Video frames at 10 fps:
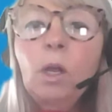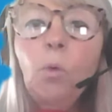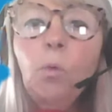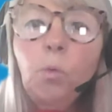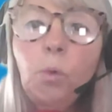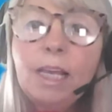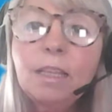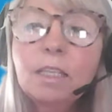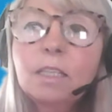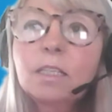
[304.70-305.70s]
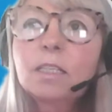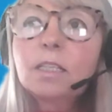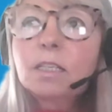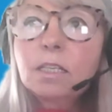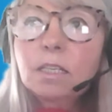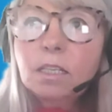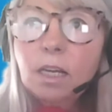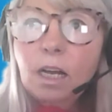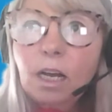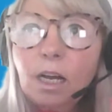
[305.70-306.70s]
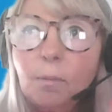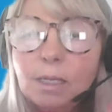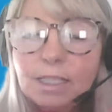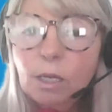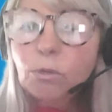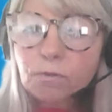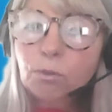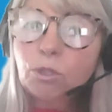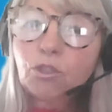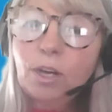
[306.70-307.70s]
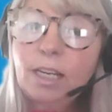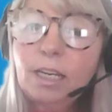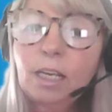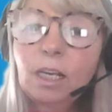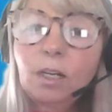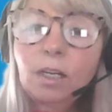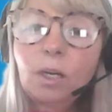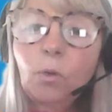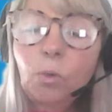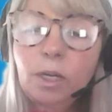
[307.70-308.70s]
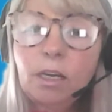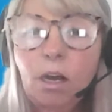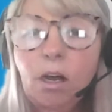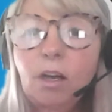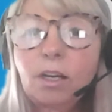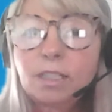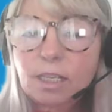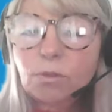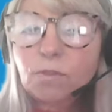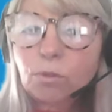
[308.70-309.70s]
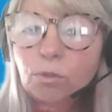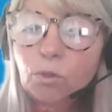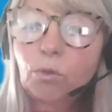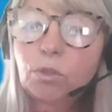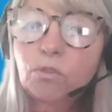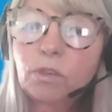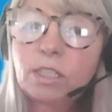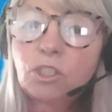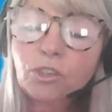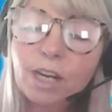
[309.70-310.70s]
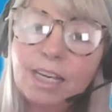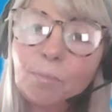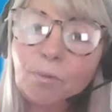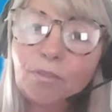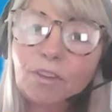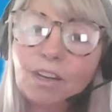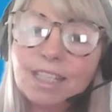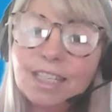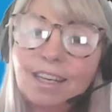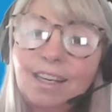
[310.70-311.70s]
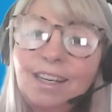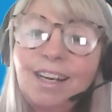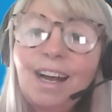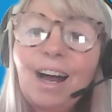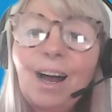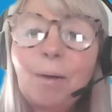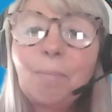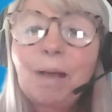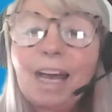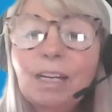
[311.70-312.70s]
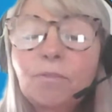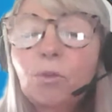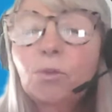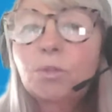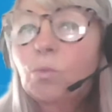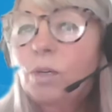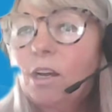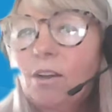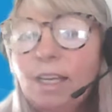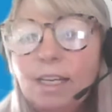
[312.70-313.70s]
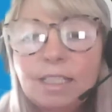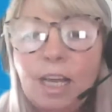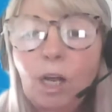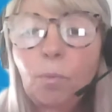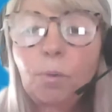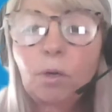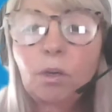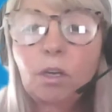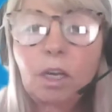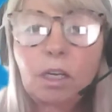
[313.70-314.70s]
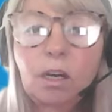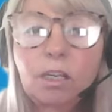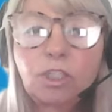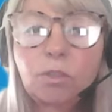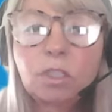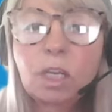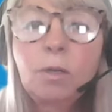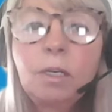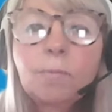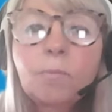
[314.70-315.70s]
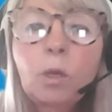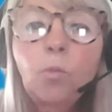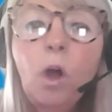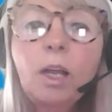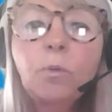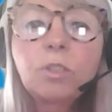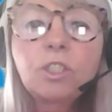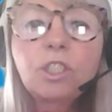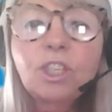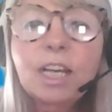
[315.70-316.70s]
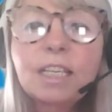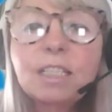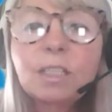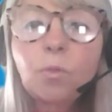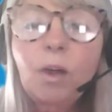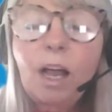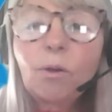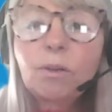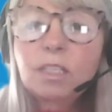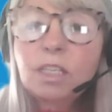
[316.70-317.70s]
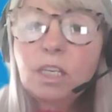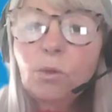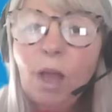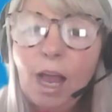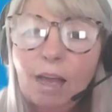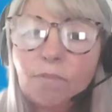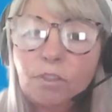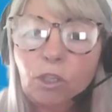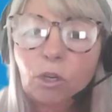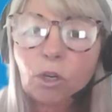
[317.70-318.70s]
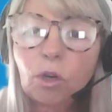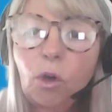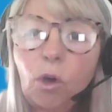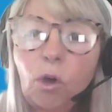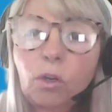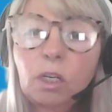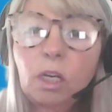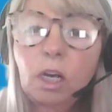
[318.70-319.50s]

with Salesforce training. We are a Salesforce authorized training provider. And of course, we are here to help and guide you. So what I would suggest as well is that you have a look on